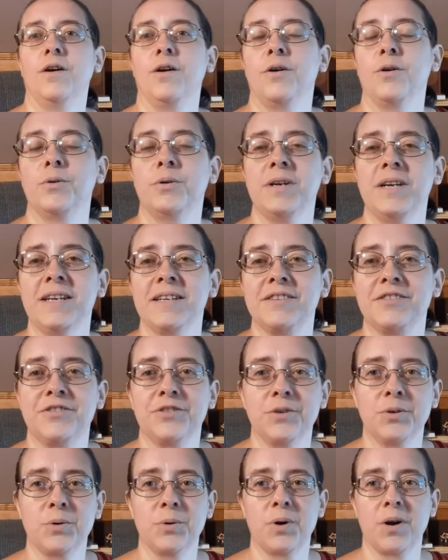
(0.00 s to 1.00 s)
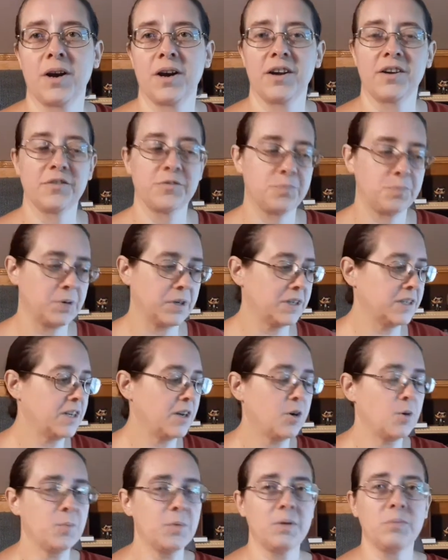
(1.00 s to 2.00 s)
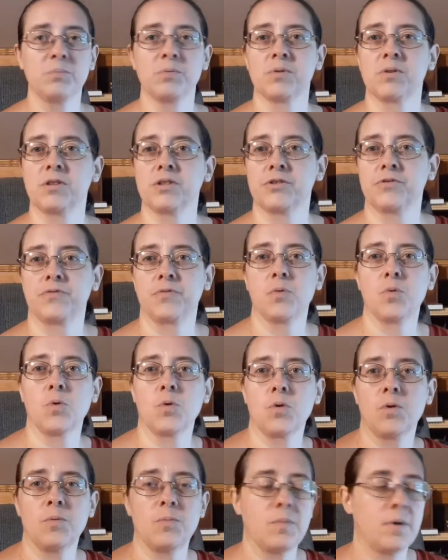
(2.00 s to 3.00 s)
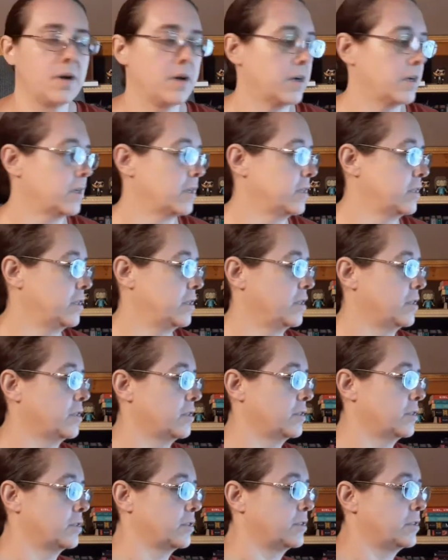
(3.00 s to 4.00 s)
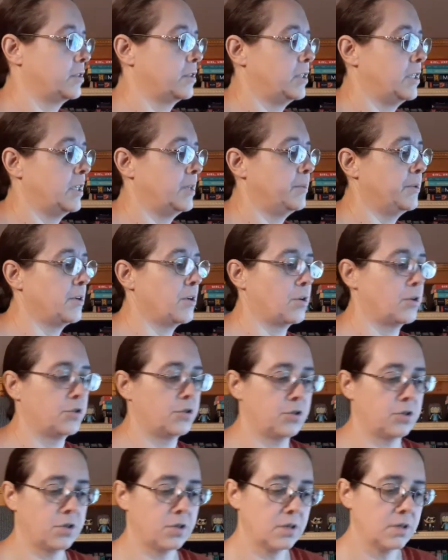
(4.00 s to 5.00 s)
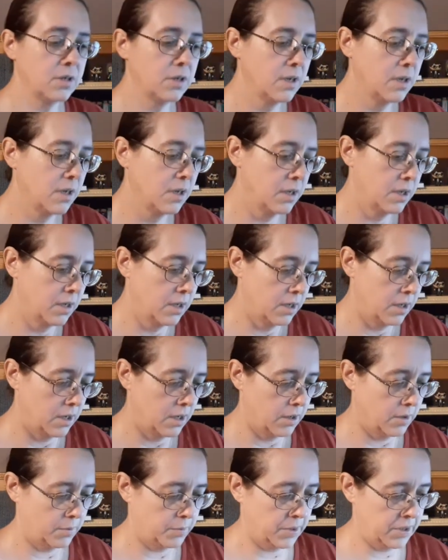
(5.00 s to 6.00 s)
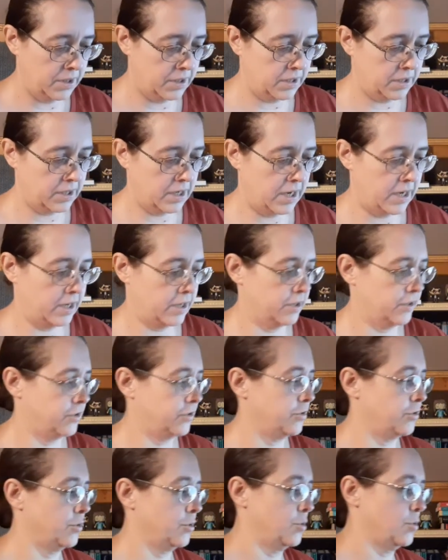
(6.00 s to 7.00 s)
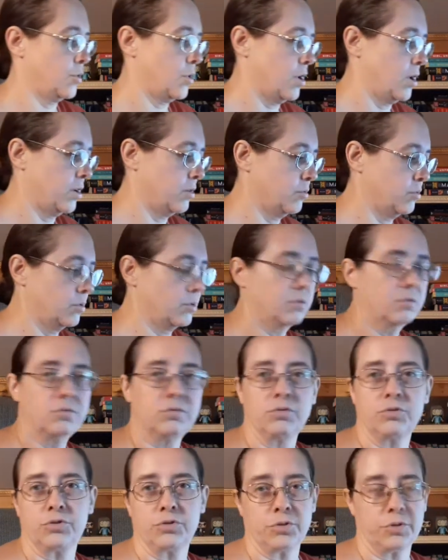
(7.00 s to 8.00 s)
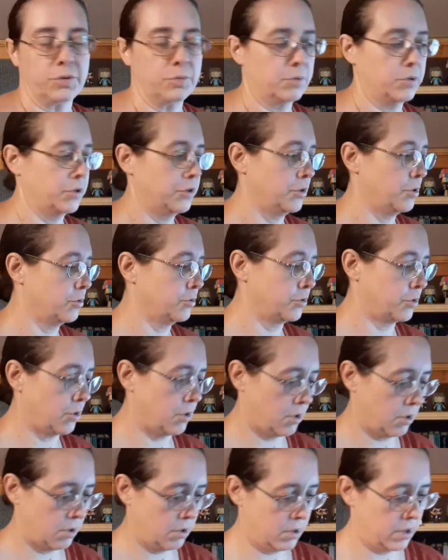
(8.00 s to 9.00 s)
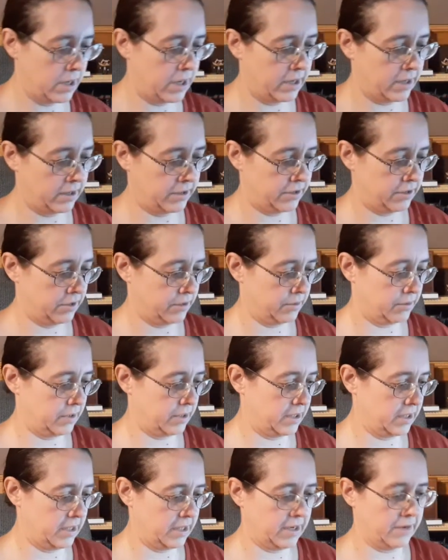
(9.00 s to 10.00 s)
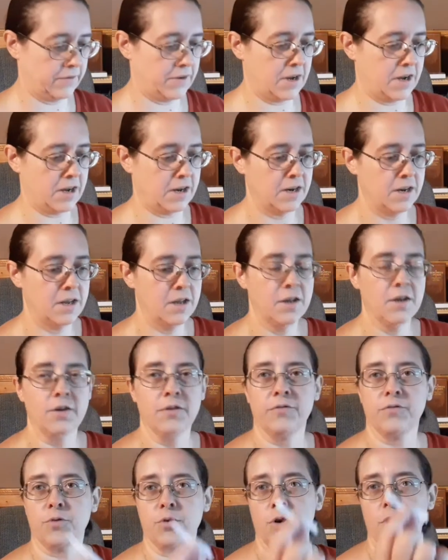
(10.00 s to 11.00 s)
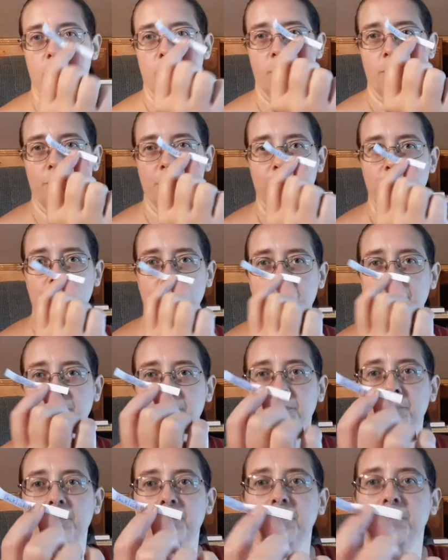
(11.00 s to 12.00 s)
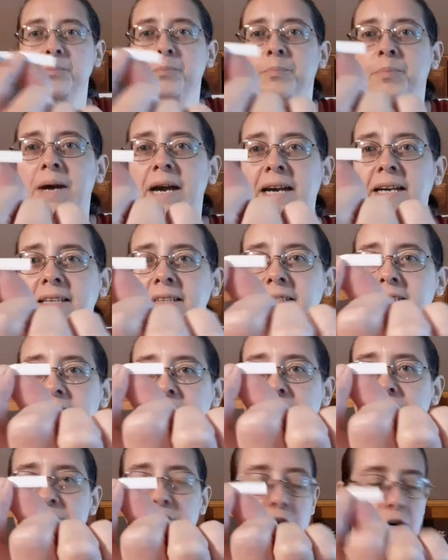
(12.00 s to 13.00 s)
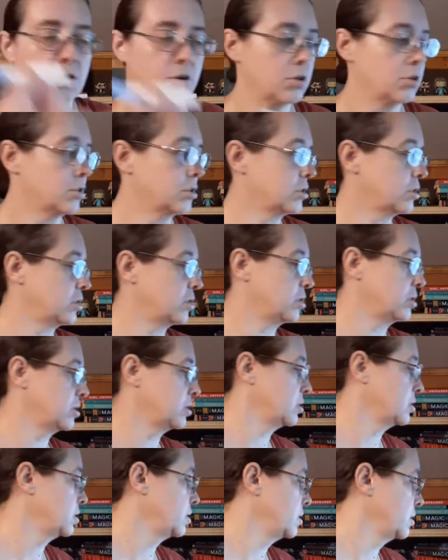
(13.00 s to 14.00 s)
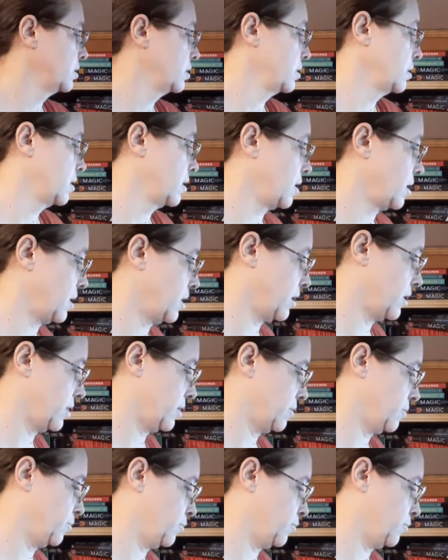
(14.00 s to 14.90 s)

Okay, so I've picked out my books for my uh, TBR jar picks, and so I will show you what those are. And so let's see, I've got for a backlist arc, I